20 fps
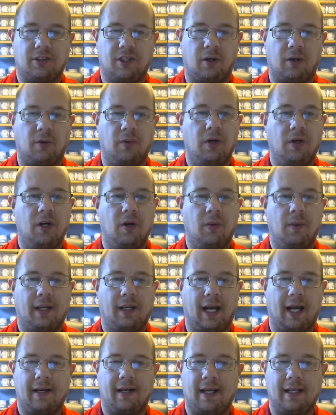So we
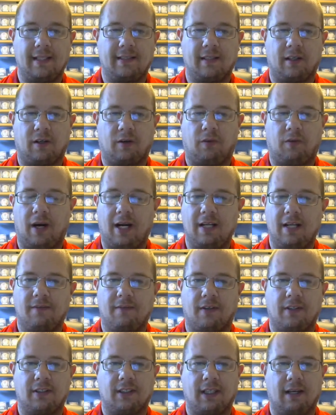got a nice little righty
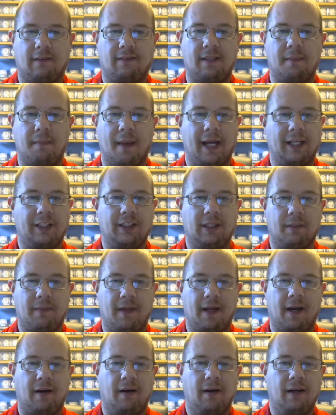versus lefty matchup
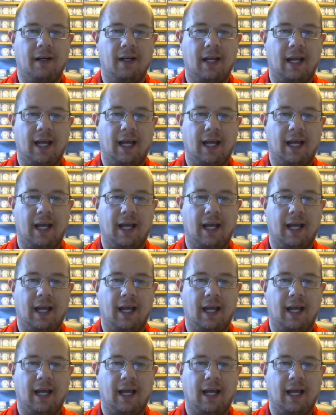there.